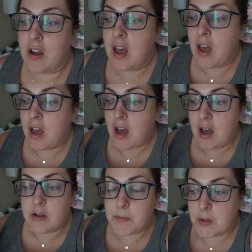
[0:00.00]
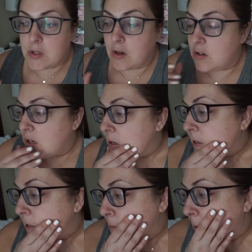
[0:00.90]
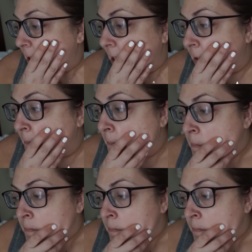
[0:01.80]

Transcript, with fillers: I'm supposed to go to church this morning.